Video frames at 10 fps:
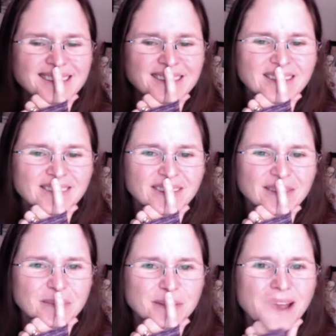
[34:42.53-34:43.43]
we
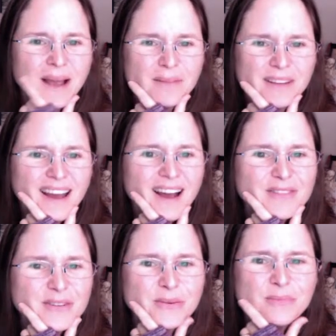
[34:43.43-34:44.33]
would be happy to have
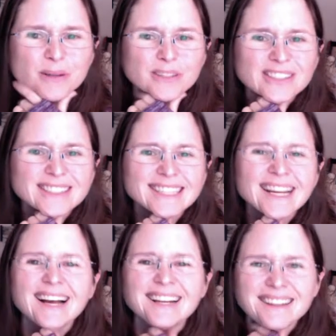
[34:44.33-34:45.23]
you purchase
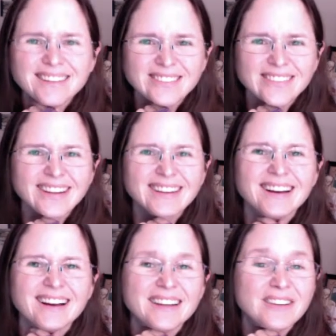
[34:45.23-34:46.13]
another one,
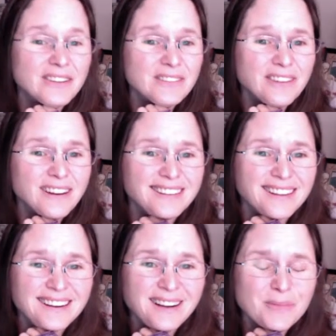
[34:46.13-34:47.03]
and you can find that
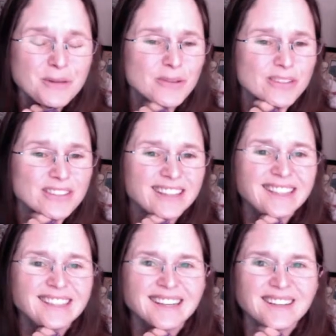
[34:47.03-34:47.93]
at
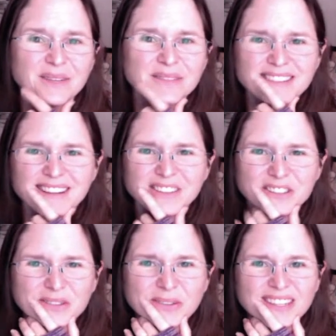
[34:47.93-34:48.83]

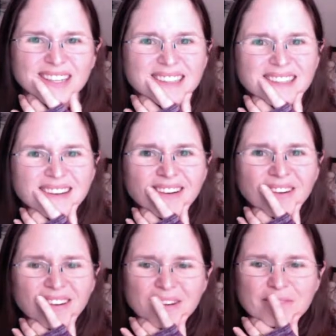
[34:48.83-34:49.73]
happytrailshiking.com/store.
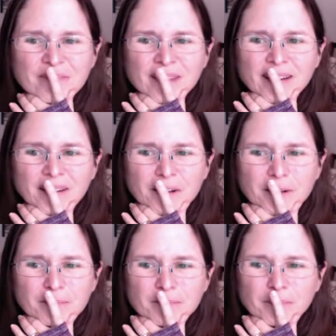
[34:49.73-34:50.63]
All
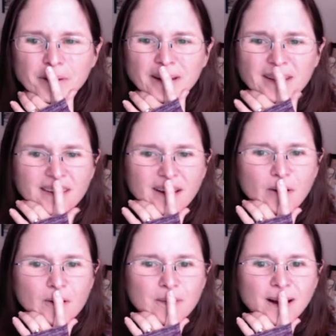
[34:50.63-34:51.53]
right. But the
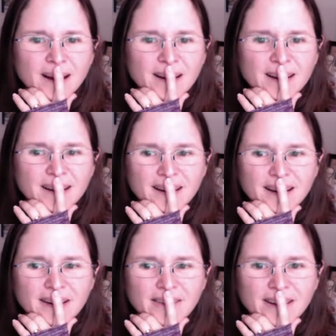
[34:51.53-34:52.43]
Elkmont
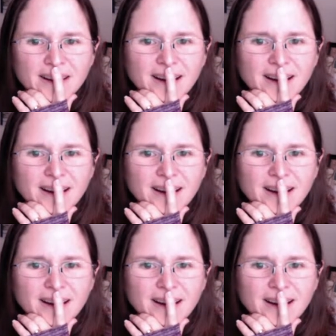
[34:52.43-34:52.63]
area